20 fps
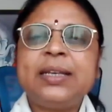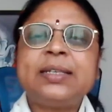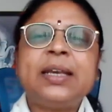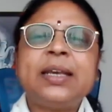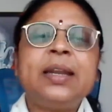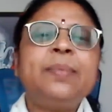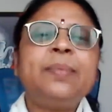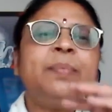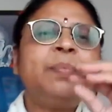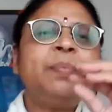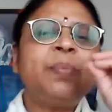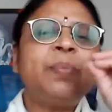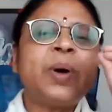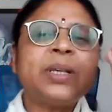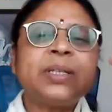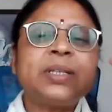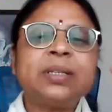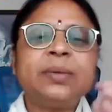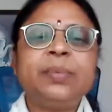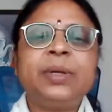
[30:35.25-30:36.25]
an
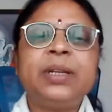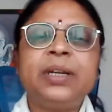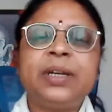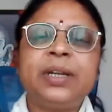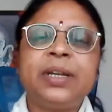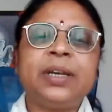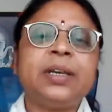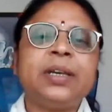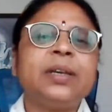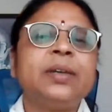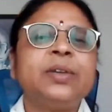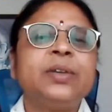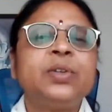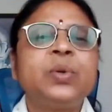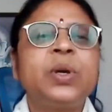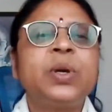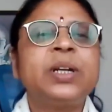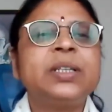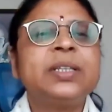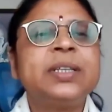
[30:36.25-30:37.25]
impossibility to
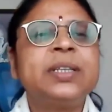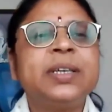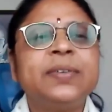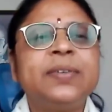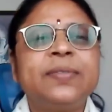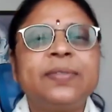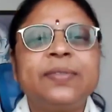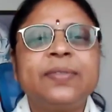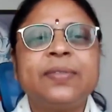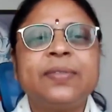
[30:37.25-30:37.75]
conceive.